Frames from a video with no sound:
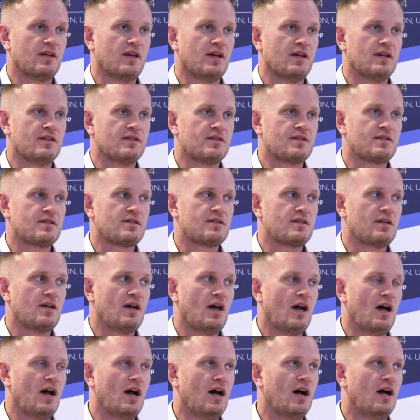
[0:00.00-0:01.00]
that
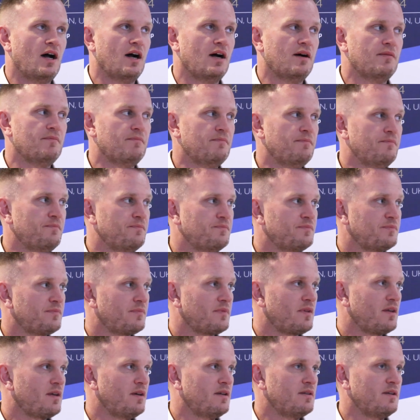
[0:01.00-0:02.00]

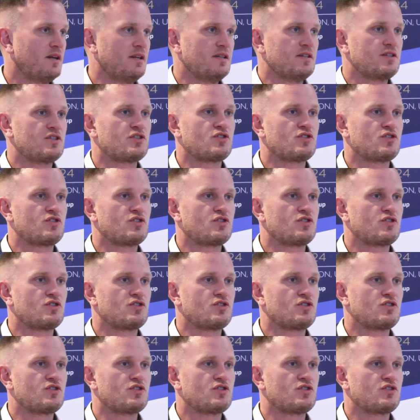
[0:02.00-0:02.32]
it's